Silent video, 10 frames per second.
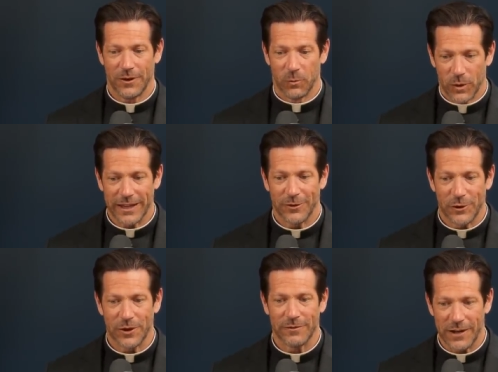I'm willing
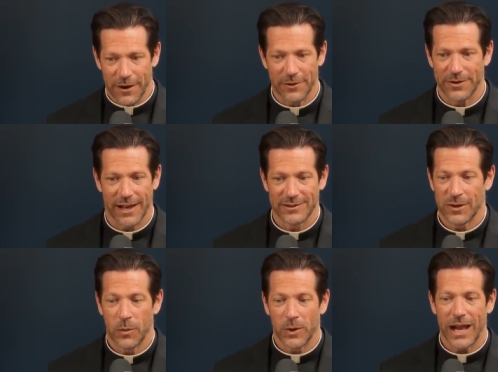the good of the other,
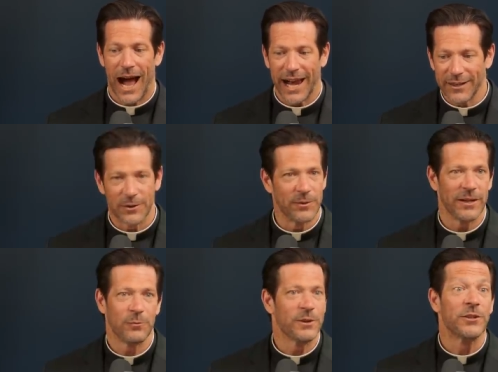that's what I do,
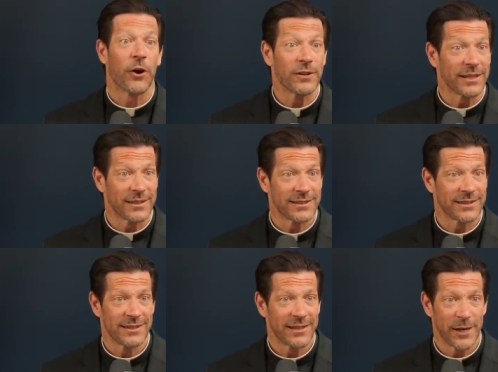
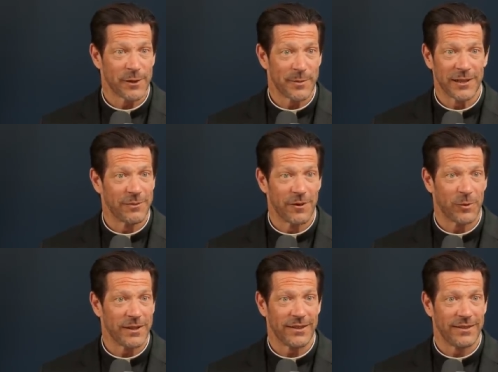regardless, irrespective
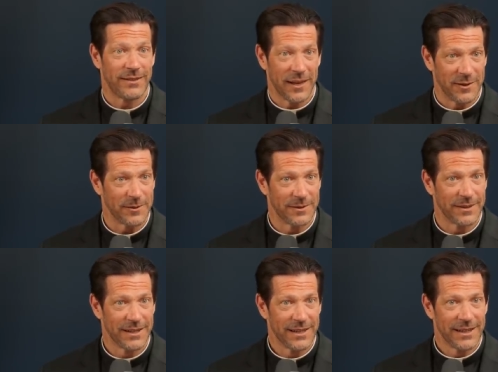of what they do.
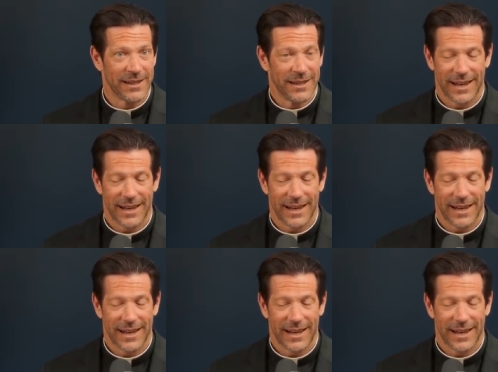That's true.